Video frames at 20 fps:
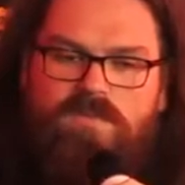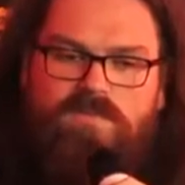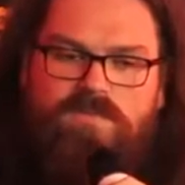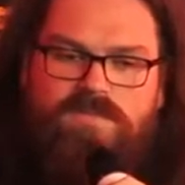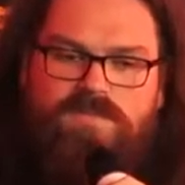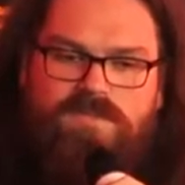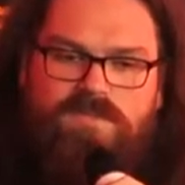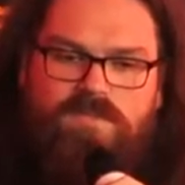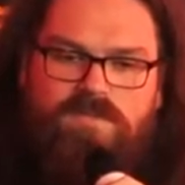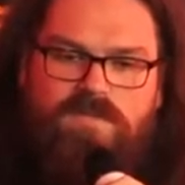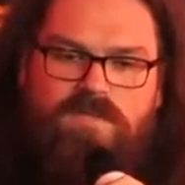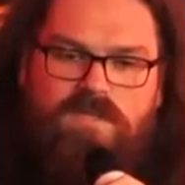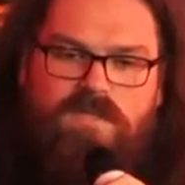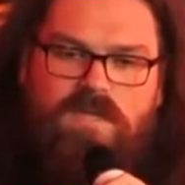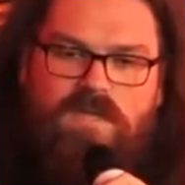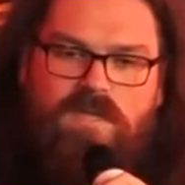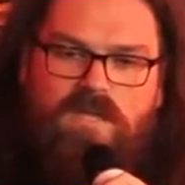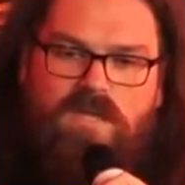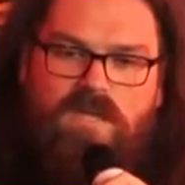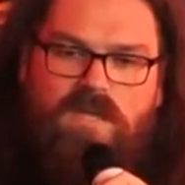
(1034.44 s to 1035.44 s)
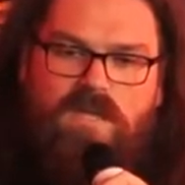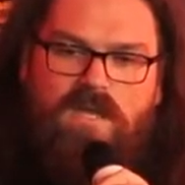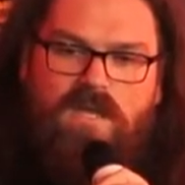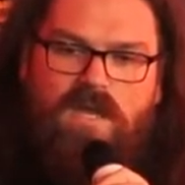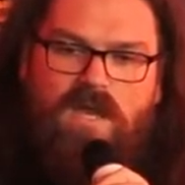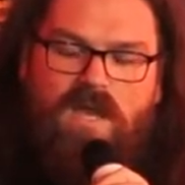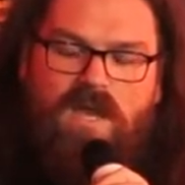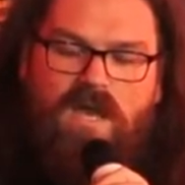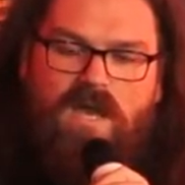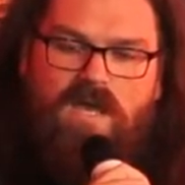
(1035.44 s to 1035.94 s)
pursuit,
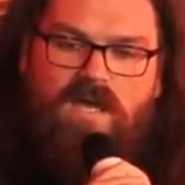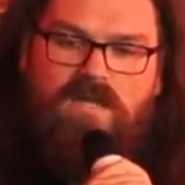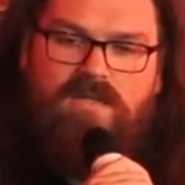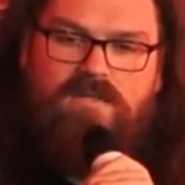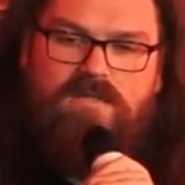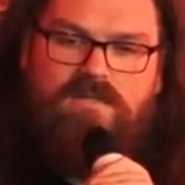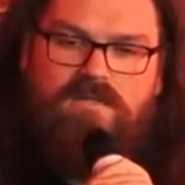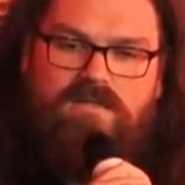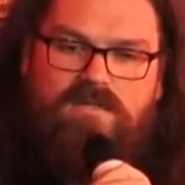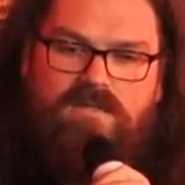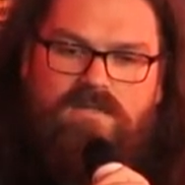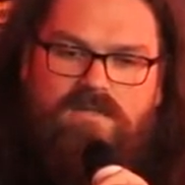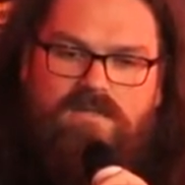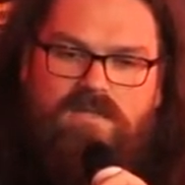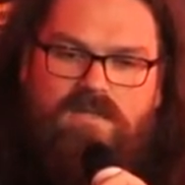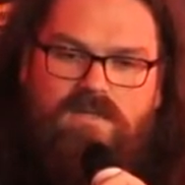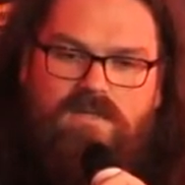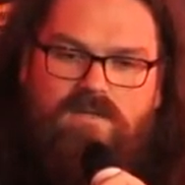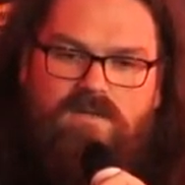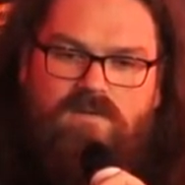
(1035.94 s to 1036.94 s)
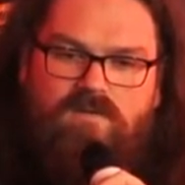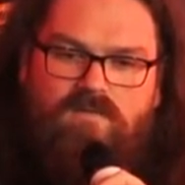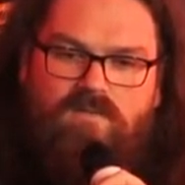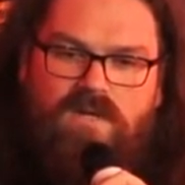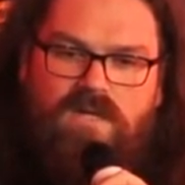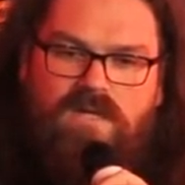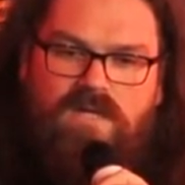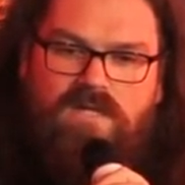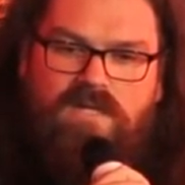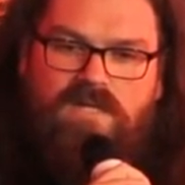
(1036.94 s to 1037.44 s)
and you, you
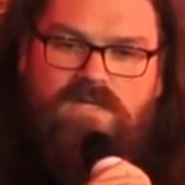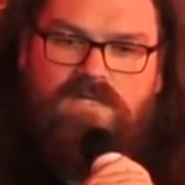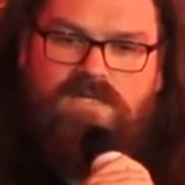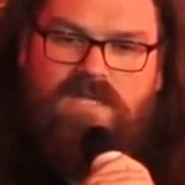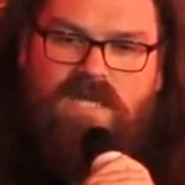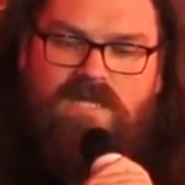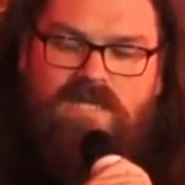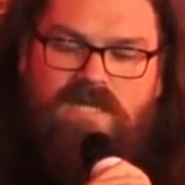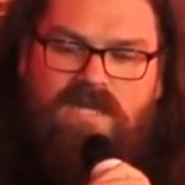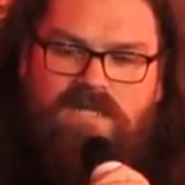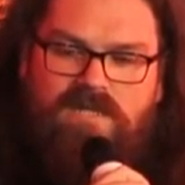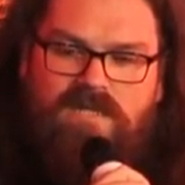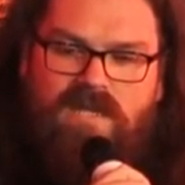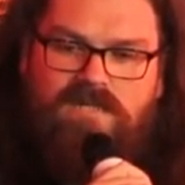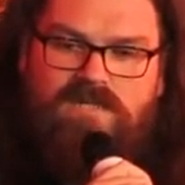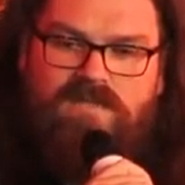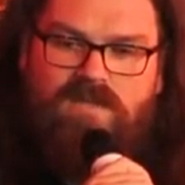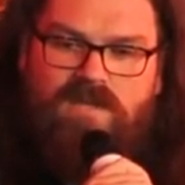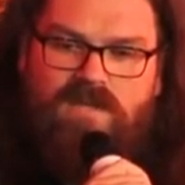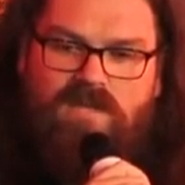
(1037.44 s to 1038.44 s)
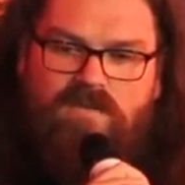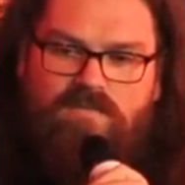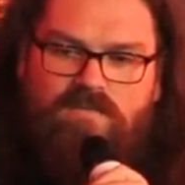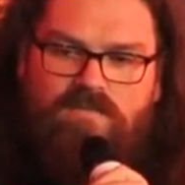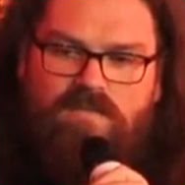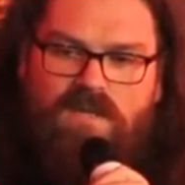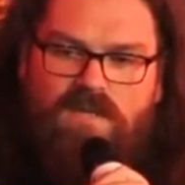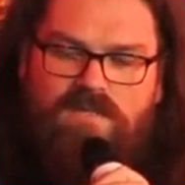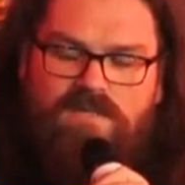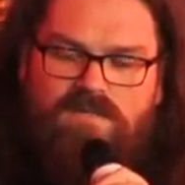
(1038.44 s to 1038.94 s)
really need to dedicate that
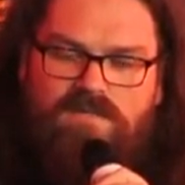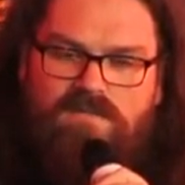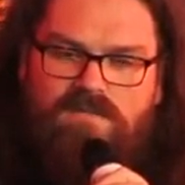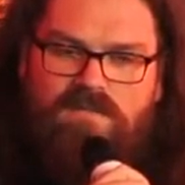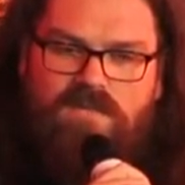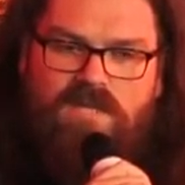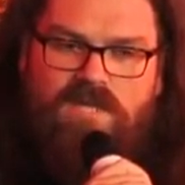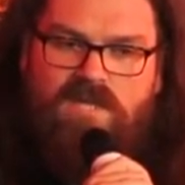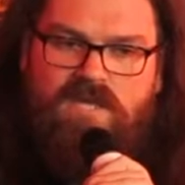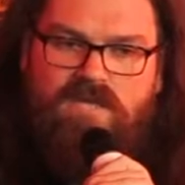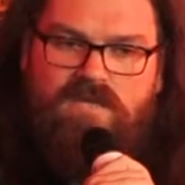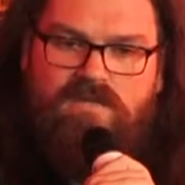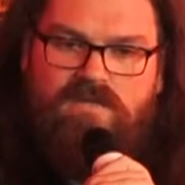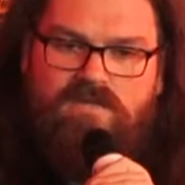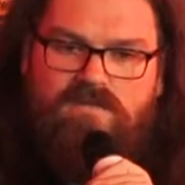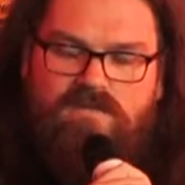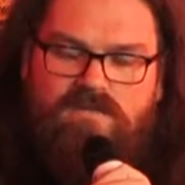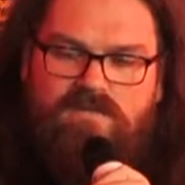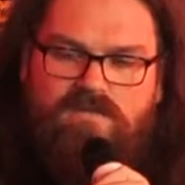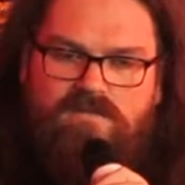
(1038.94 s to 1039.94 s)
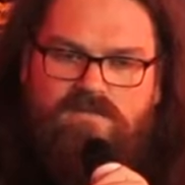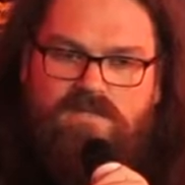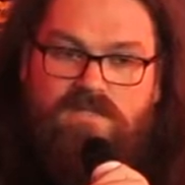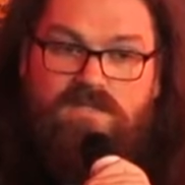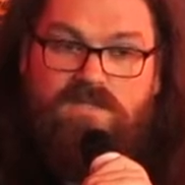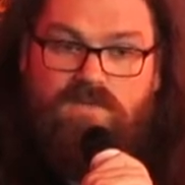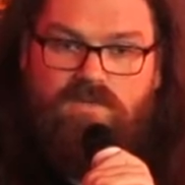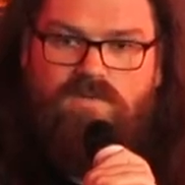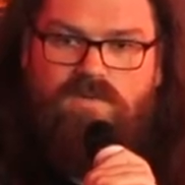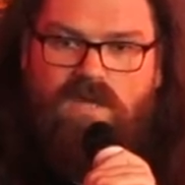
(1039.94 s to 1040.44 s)
time and uh, to
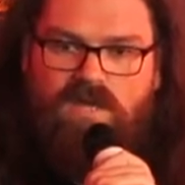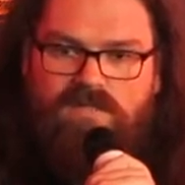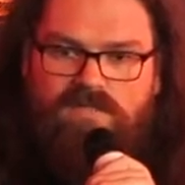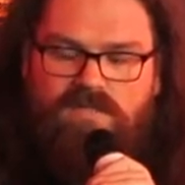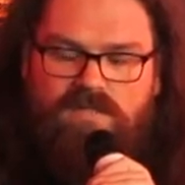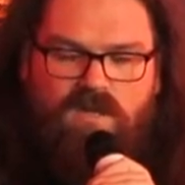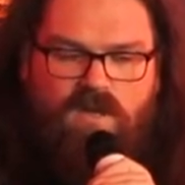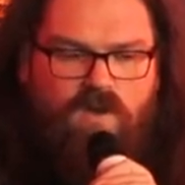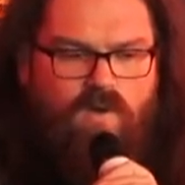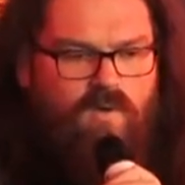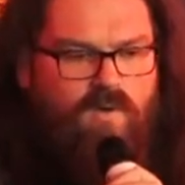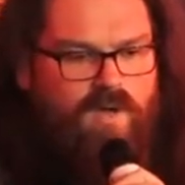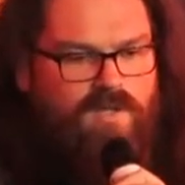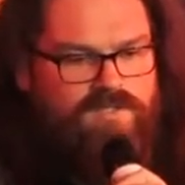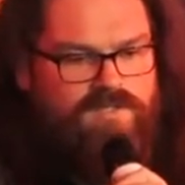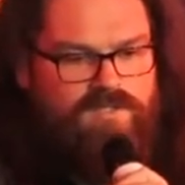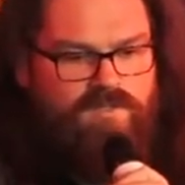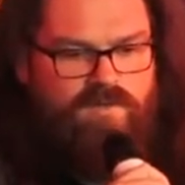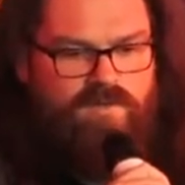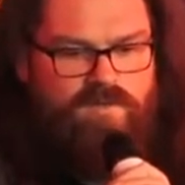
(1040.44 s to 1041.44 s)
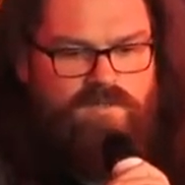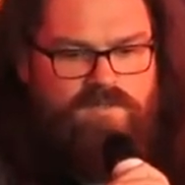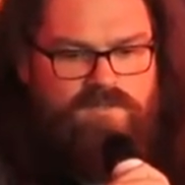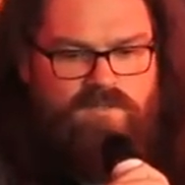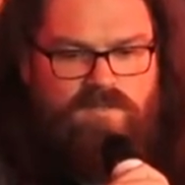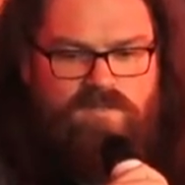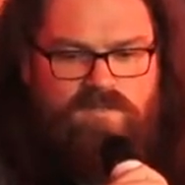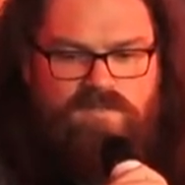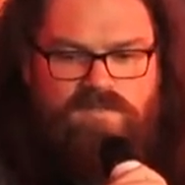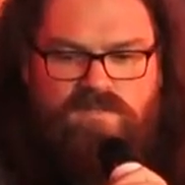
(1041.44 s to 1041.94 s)
do that, to go on tour,
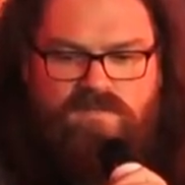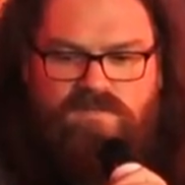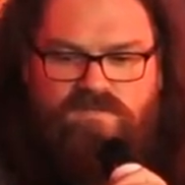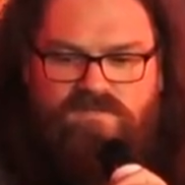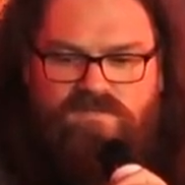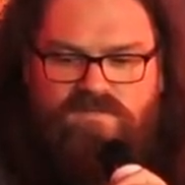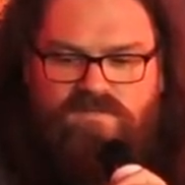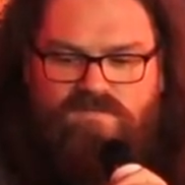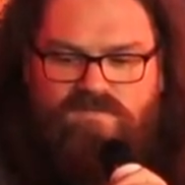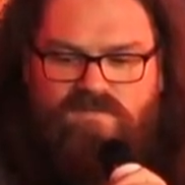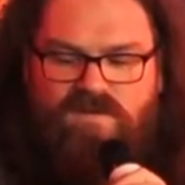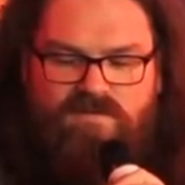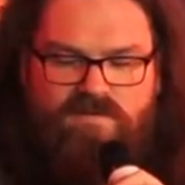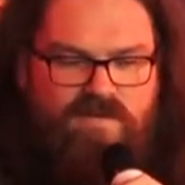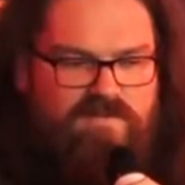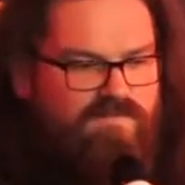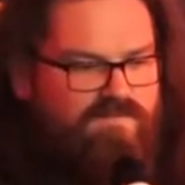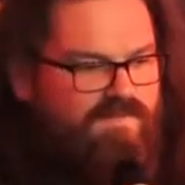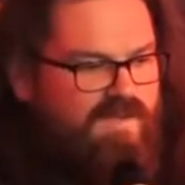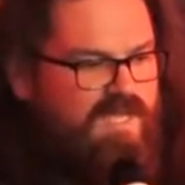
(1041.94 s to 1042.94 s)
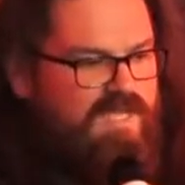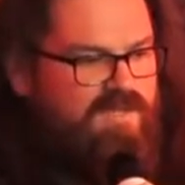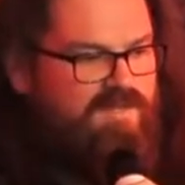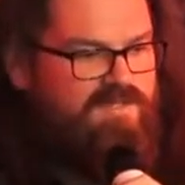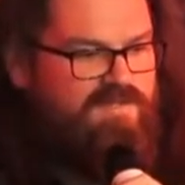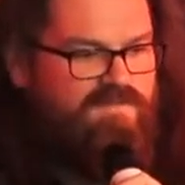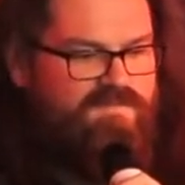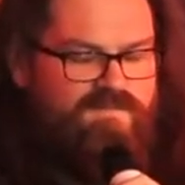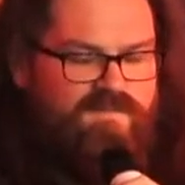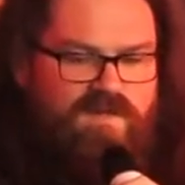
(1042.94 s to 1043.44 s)
to, to, to figure out the
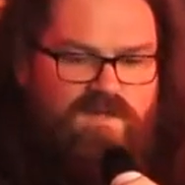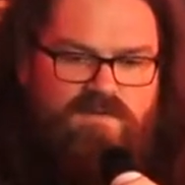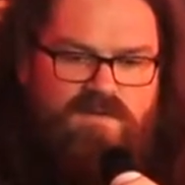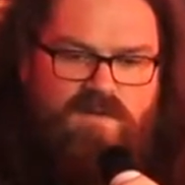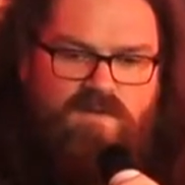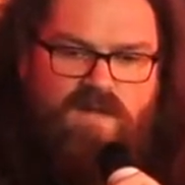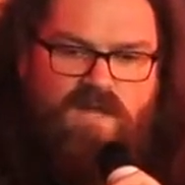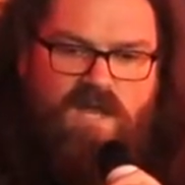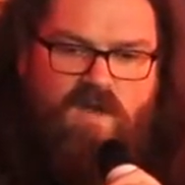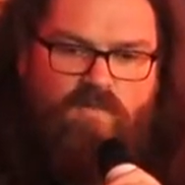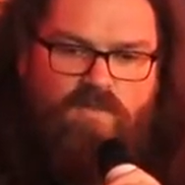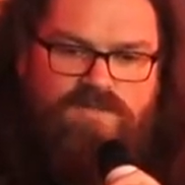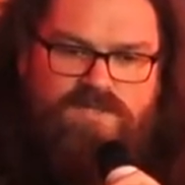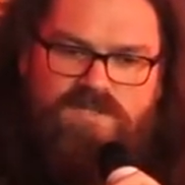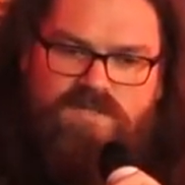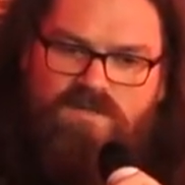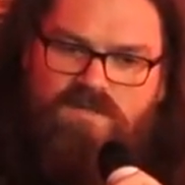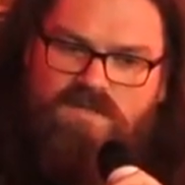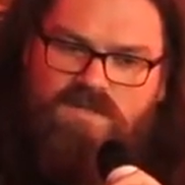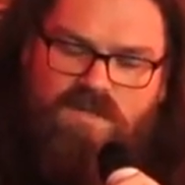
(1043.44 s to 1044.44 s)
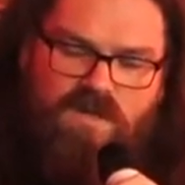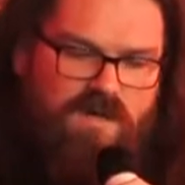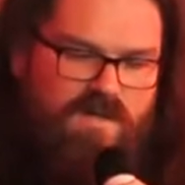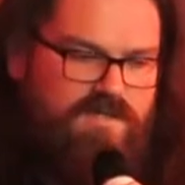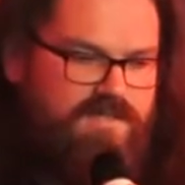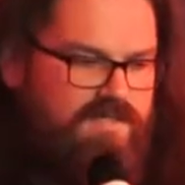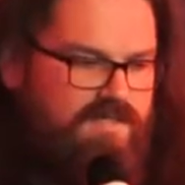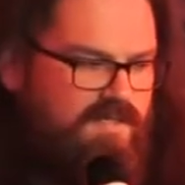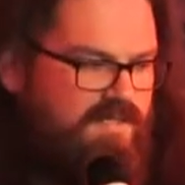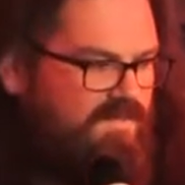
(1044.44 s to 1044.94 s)
venues, to figure out how much it's going to
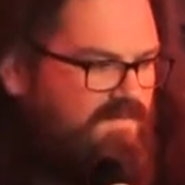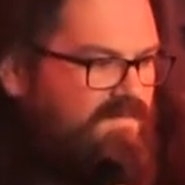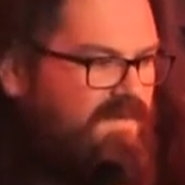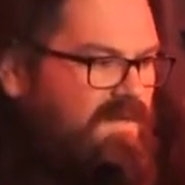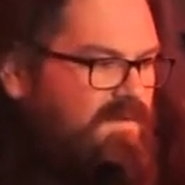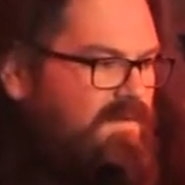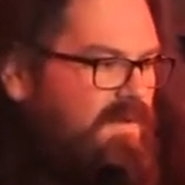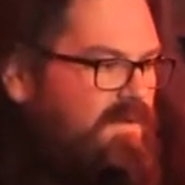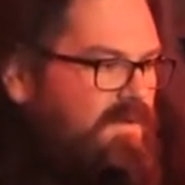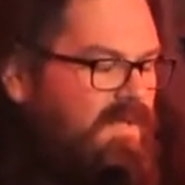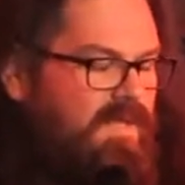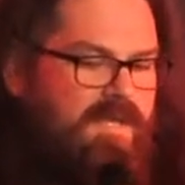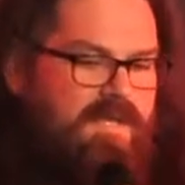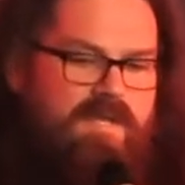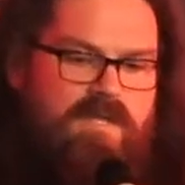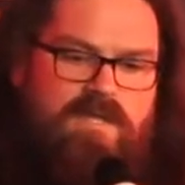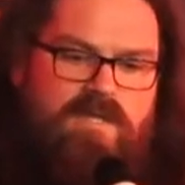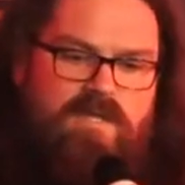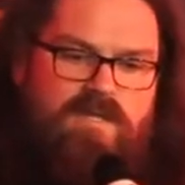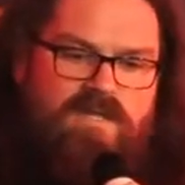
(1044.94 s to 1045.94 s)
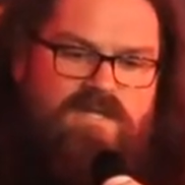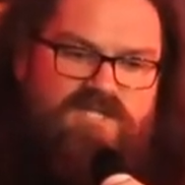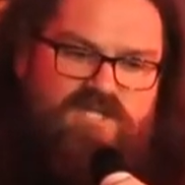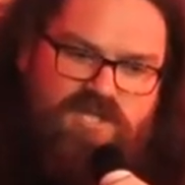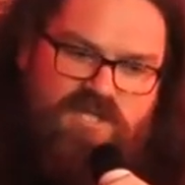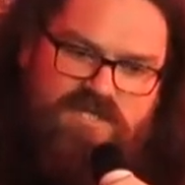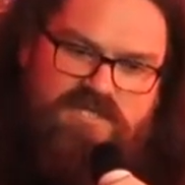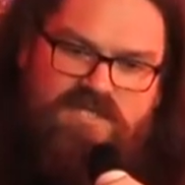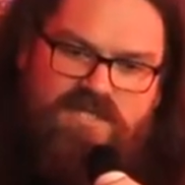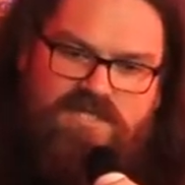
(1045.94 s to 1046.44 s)
cost you, to figure out
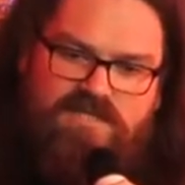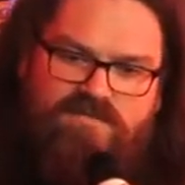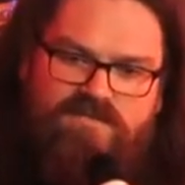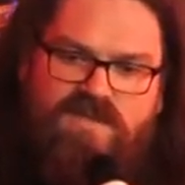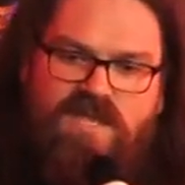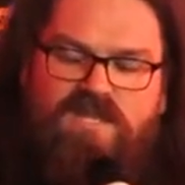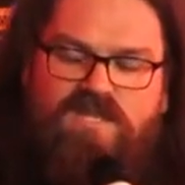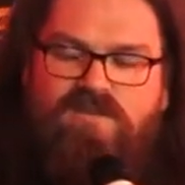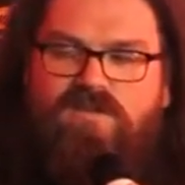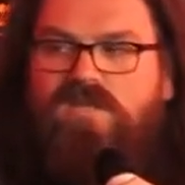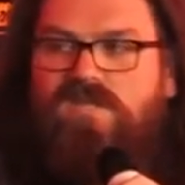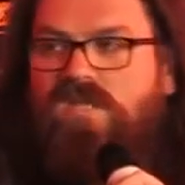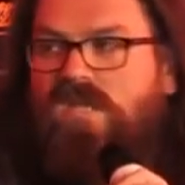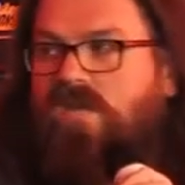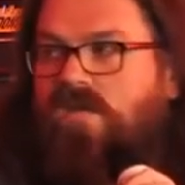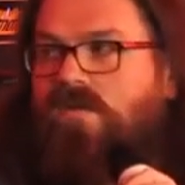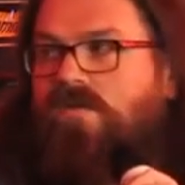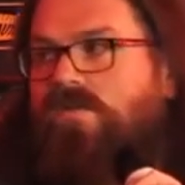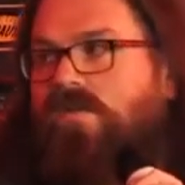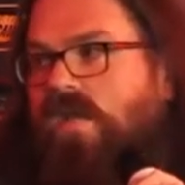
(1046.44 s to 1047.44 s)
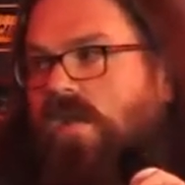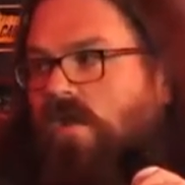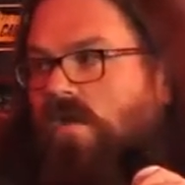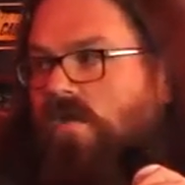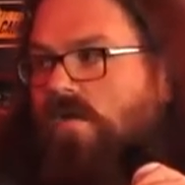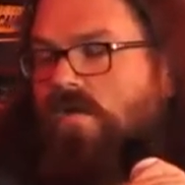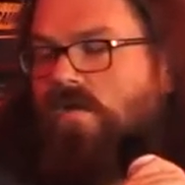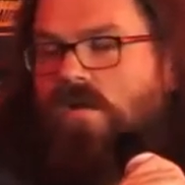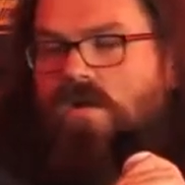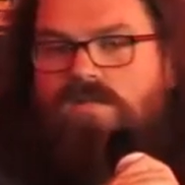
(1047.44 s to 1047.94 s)
logistics of getting your gear
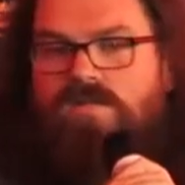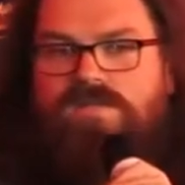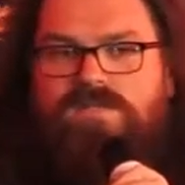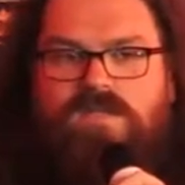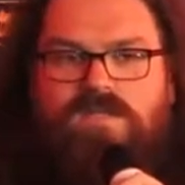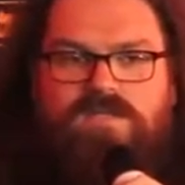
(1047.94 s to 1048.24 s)
there and all this kind of